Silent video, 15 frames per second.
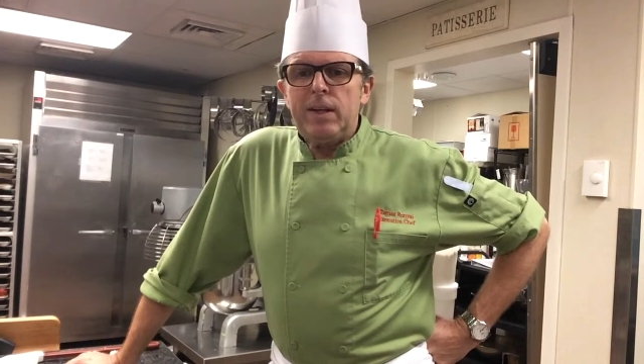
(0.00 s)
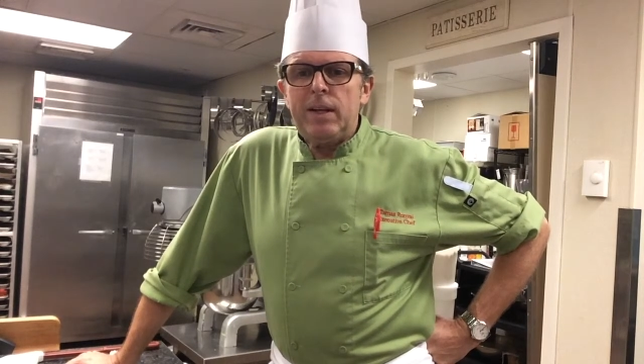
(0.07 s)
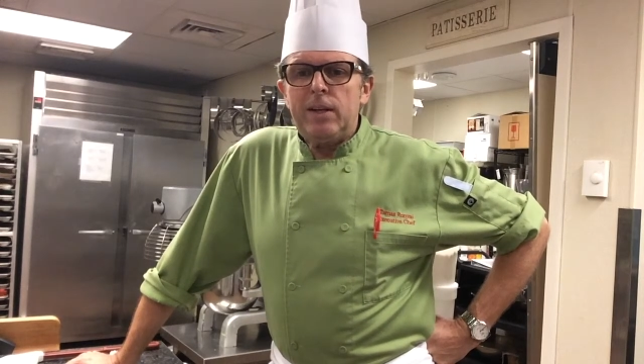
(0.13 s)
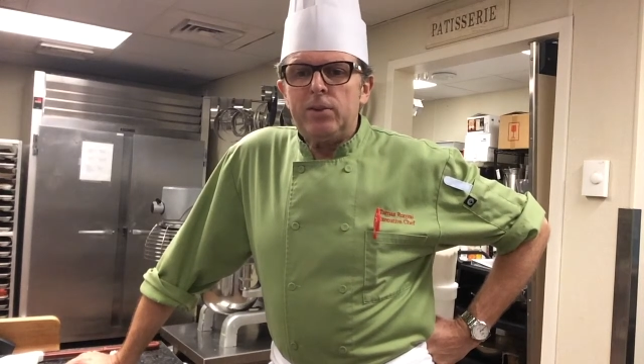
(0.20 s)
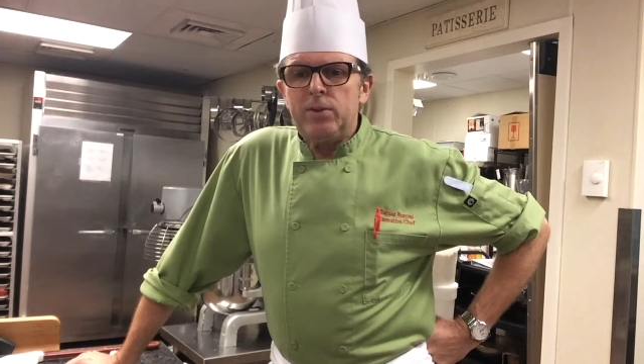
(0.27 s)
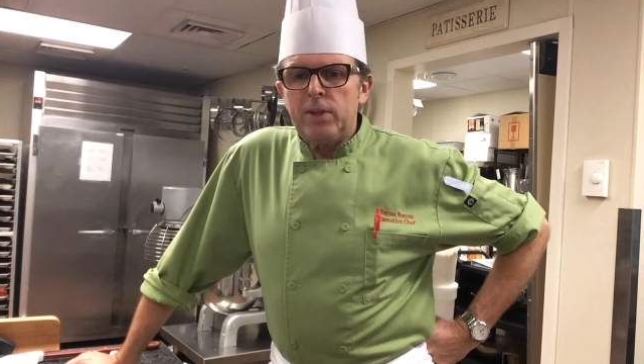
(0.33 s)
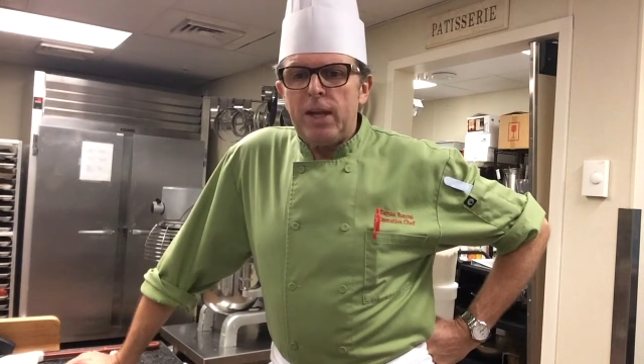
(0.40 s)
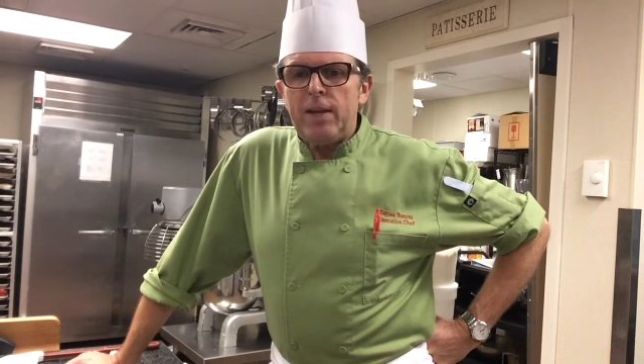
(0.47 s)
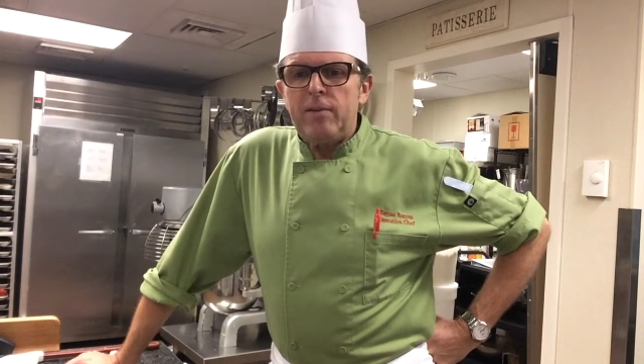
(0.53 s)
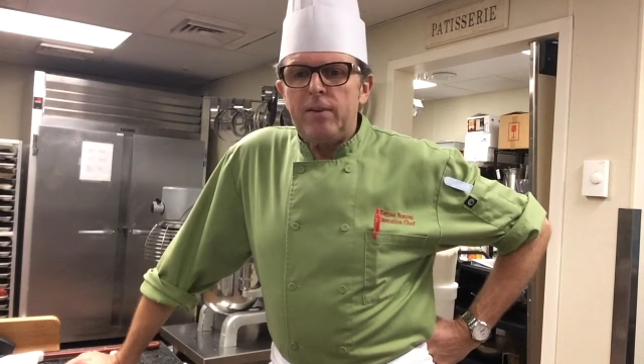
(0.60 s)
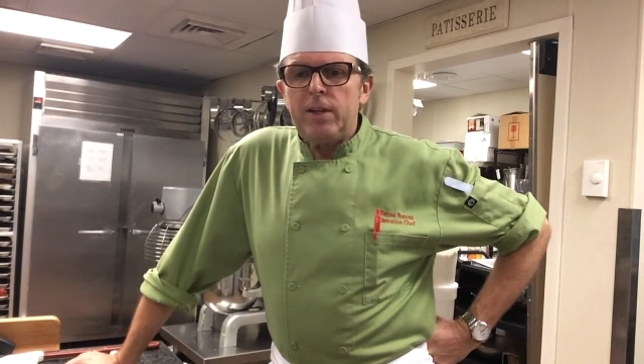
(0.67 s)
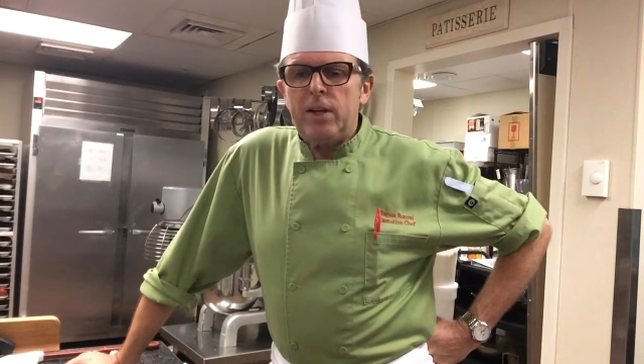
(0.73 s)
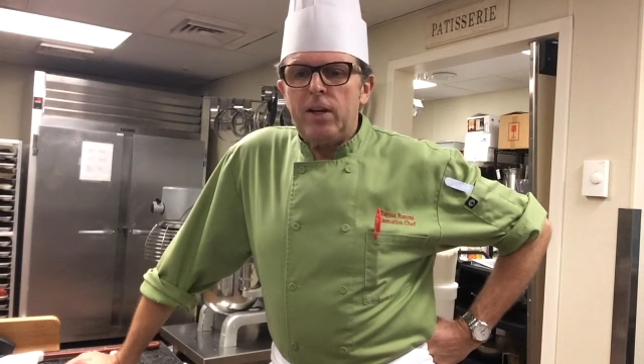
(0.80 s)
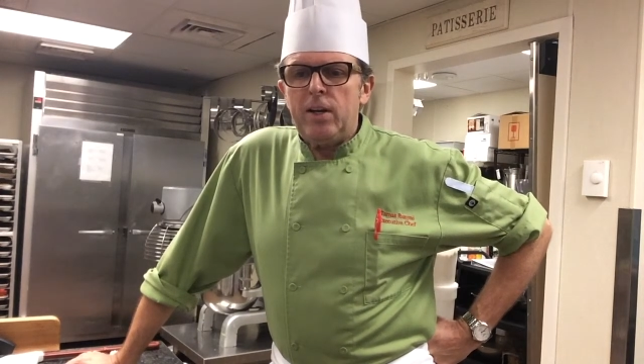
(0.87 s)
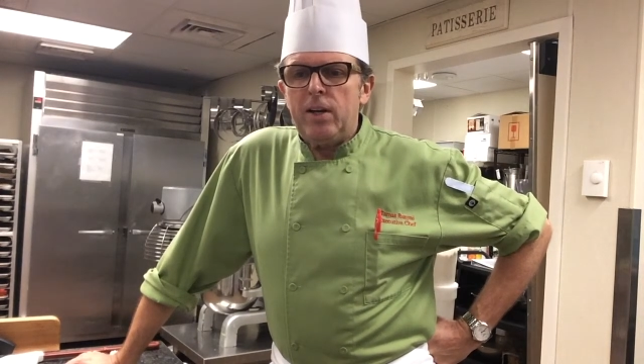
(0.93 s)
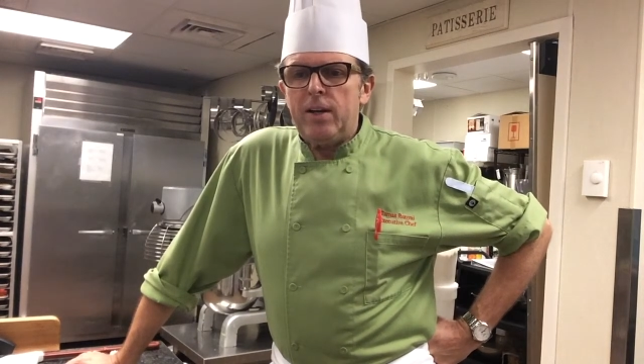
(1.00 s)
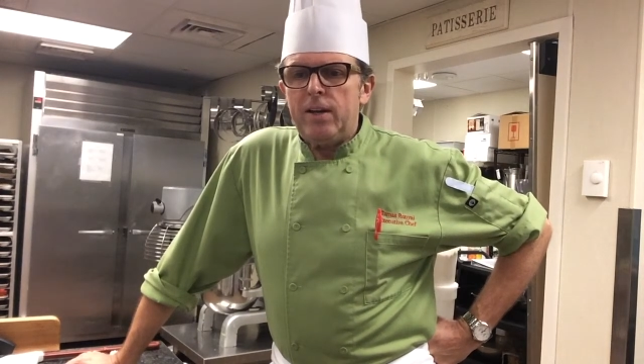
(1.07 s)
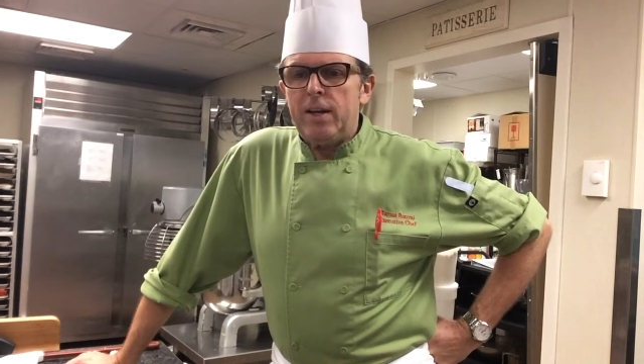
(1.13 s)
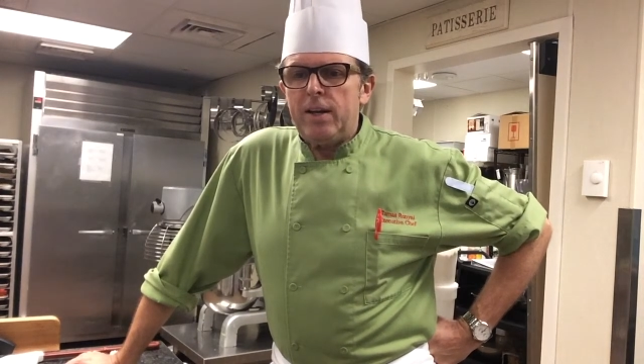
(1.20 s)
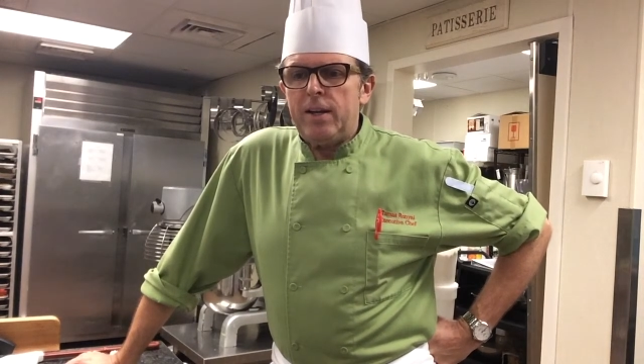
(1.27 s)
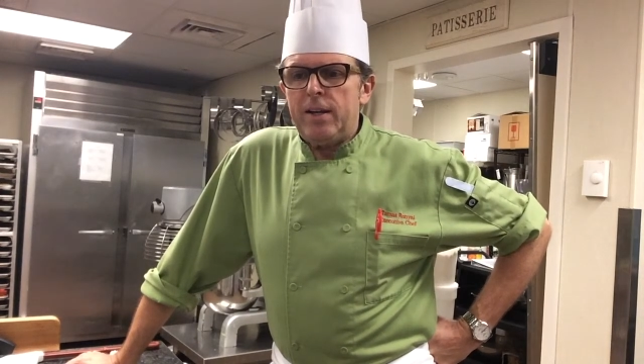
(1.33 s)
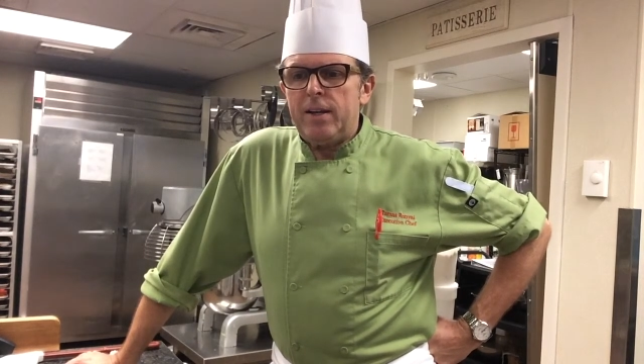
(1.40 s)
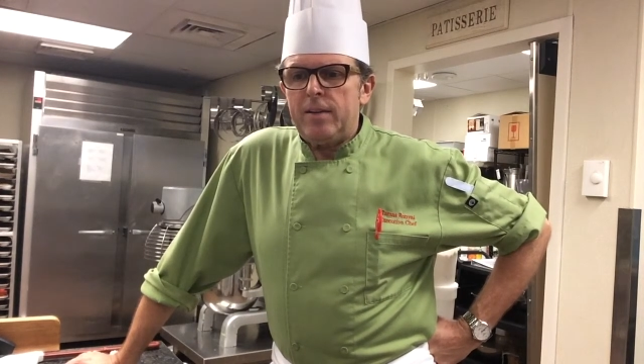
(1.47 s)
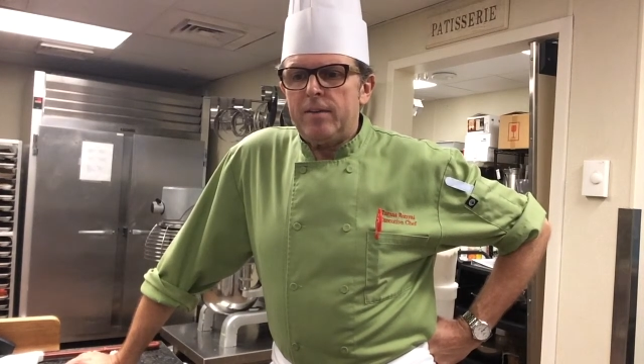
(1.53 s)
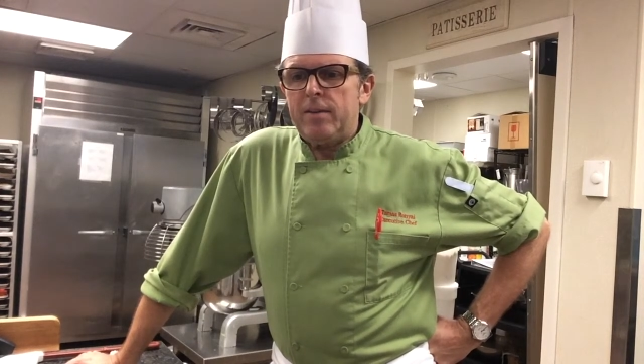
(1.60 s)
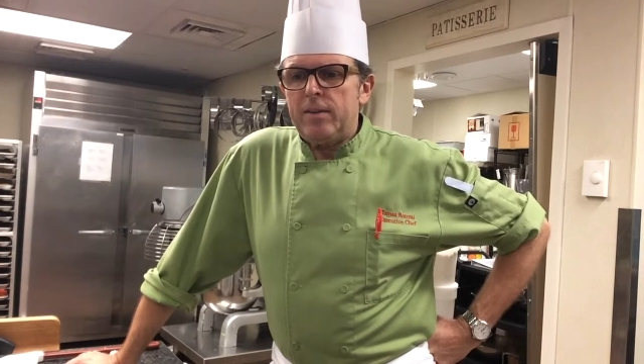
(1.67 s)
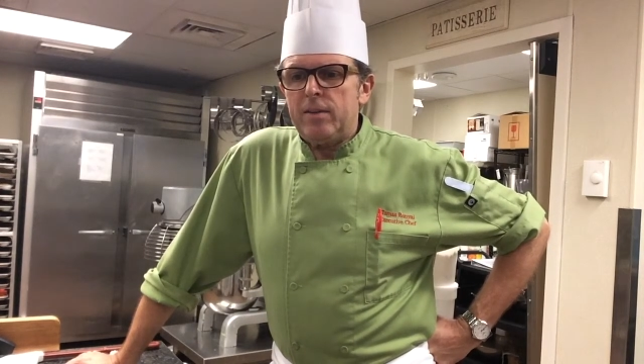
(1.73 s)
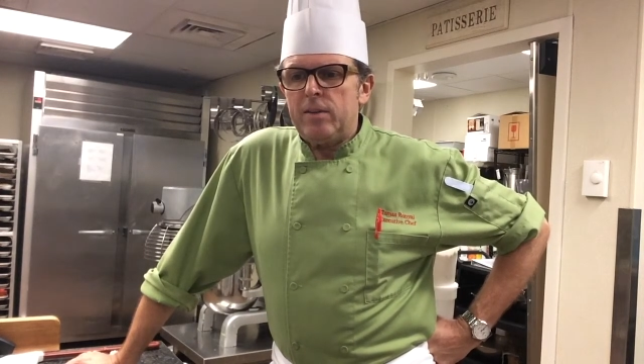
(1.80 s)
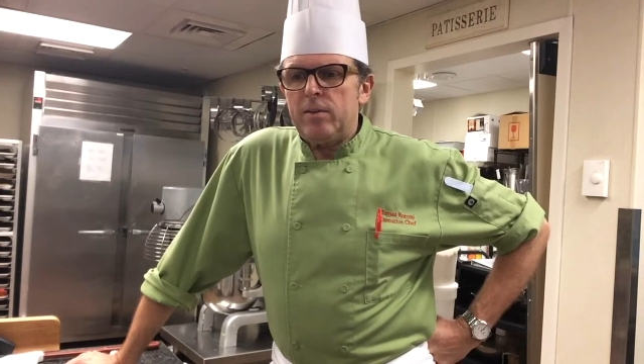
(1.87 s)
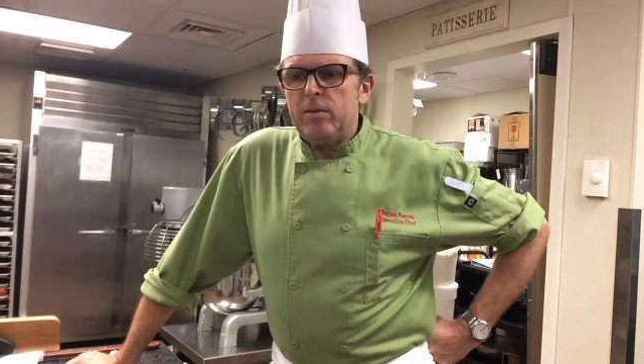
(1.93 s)
and today we're gonna
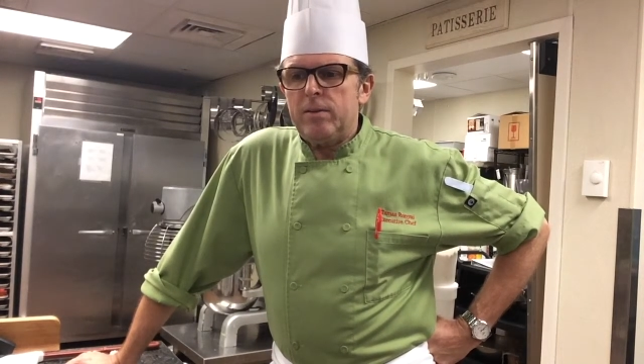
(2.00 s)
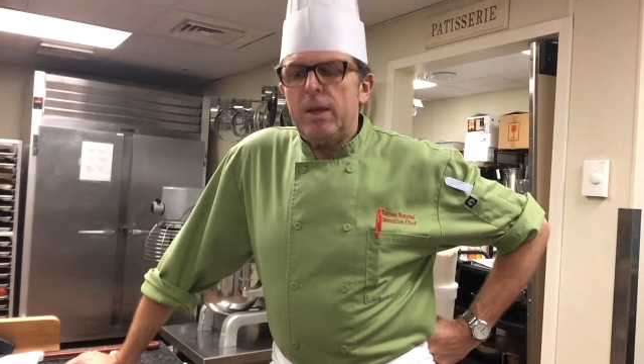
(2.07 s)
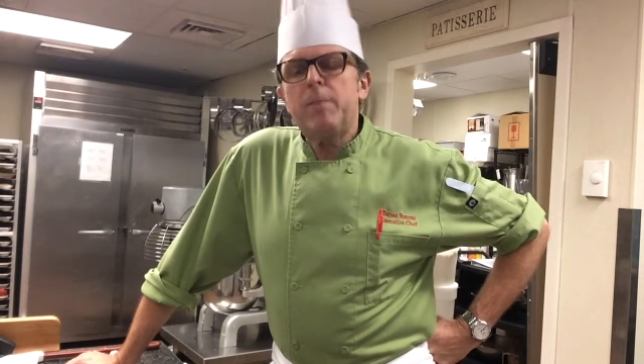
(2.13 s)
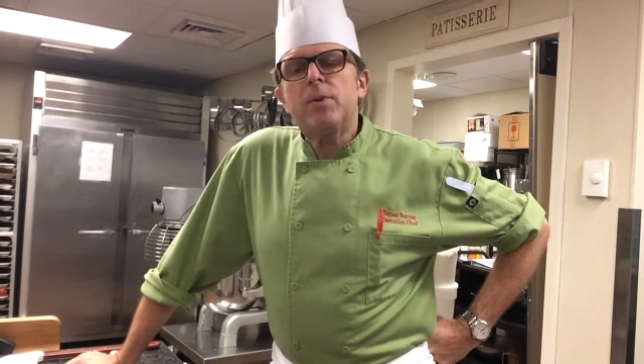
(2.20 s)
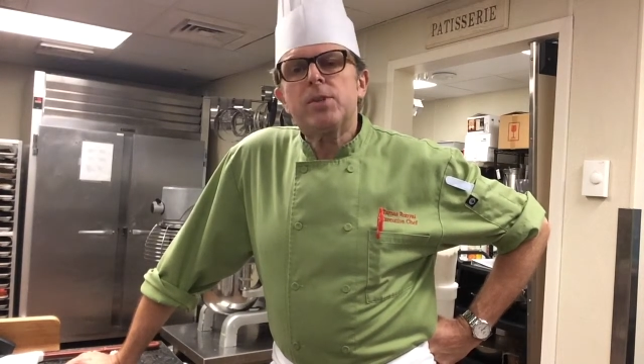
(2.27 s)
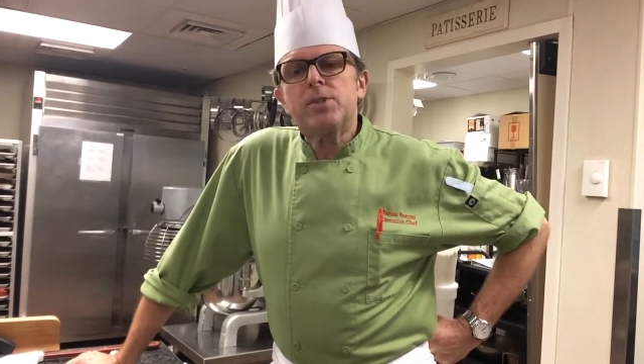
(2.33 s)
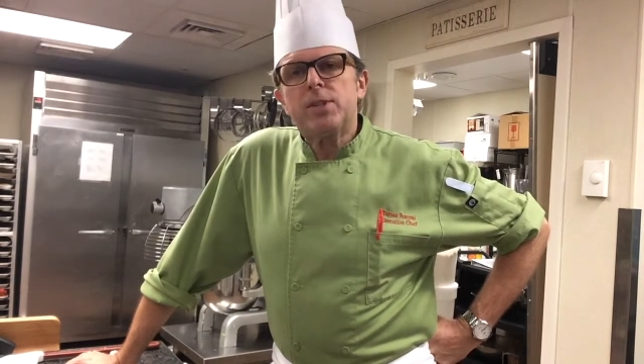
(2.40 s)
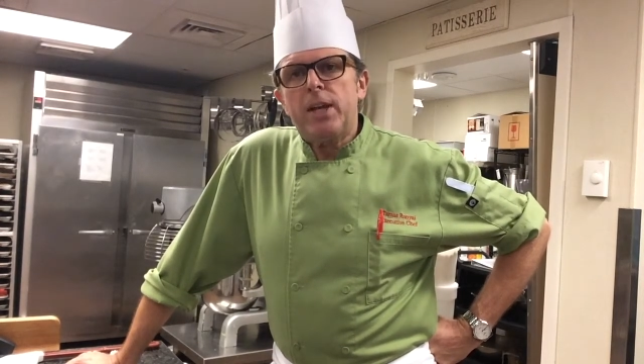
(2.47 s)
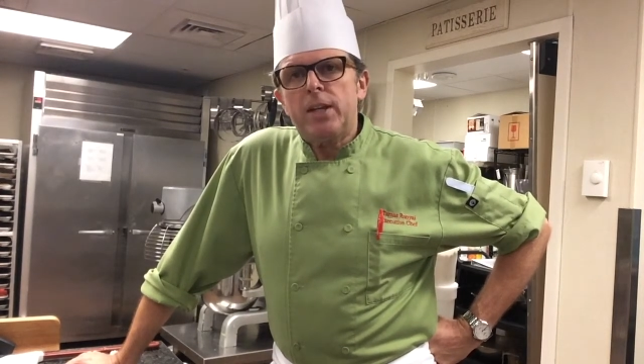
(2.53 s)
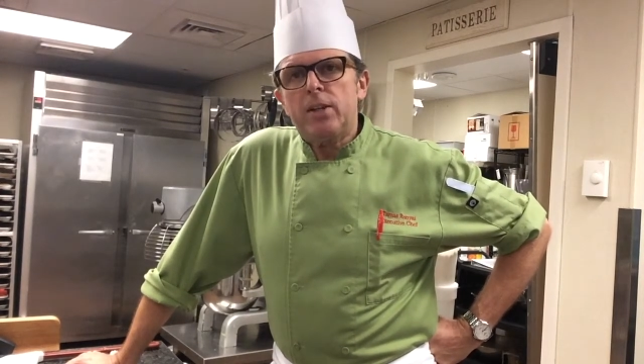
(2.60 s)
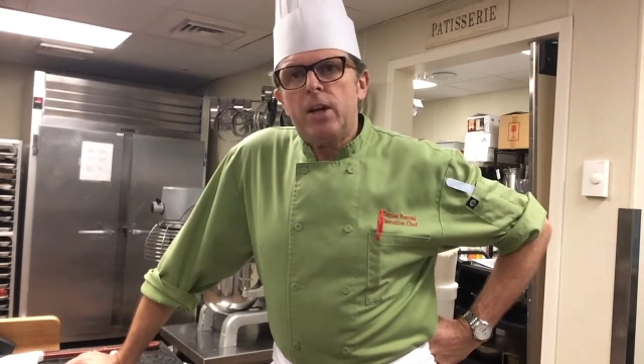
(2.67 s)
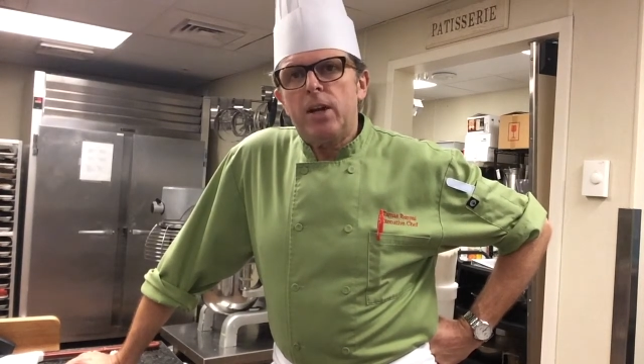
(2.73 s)
demonstrate